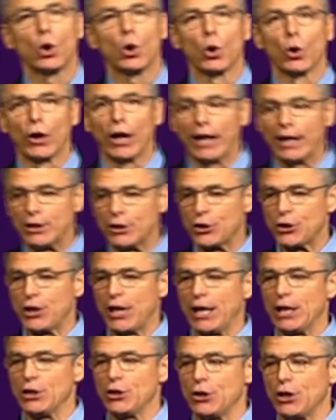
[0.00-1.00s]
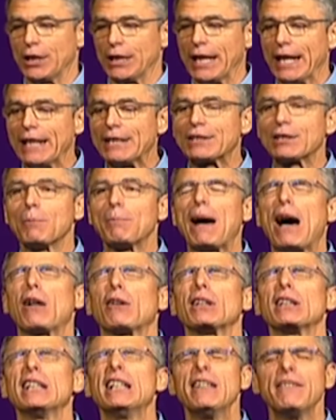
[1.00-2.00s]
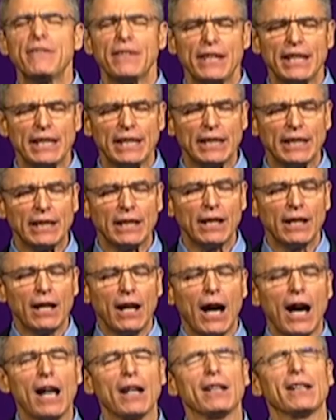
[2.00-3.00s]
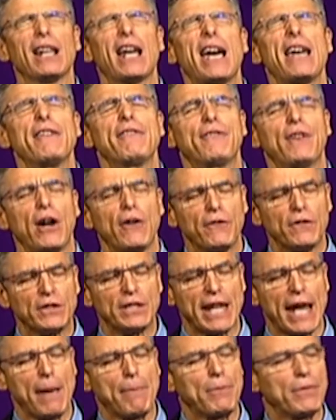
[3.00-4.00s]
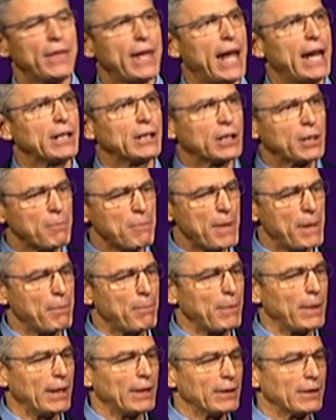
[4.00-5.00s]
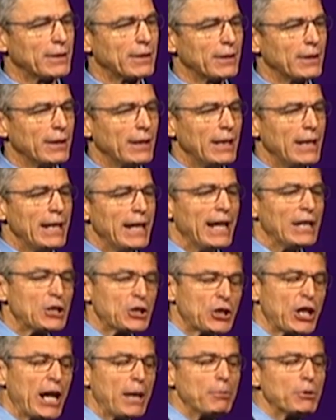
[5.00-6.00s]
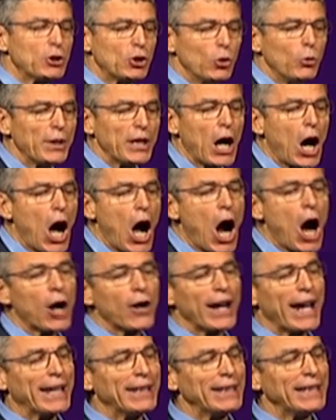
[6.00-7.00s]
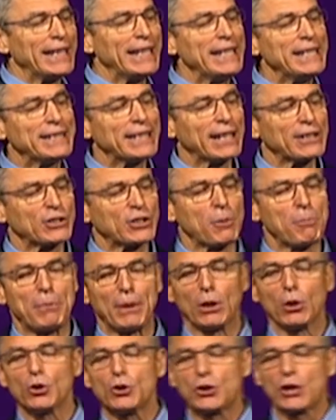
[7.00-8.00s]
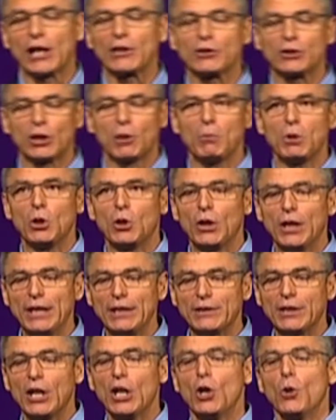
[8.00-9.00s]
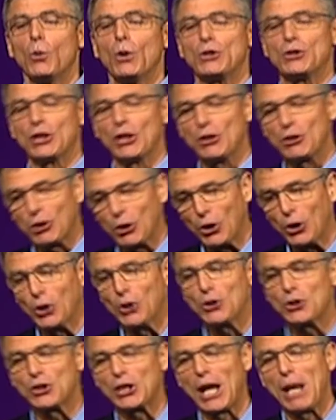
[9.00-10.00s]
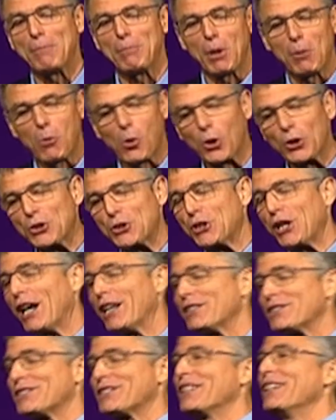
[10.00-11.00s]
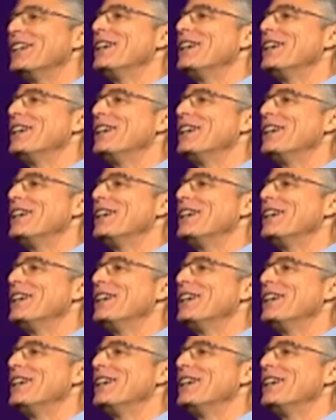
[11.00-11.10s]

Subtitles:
or unchanging. It's about living a life of depth and commitment. It shapes who we are and leads us to build just communities, which in turn shape a more just,